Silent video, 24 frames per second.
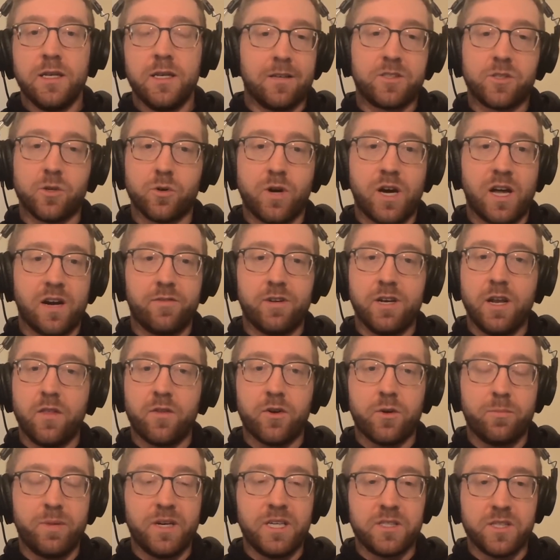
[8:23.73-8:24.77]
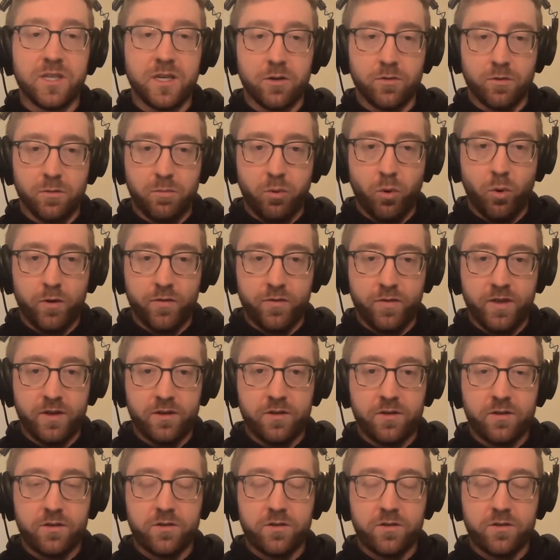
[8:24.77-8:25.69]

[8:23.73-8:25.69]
So kind of another PCE report that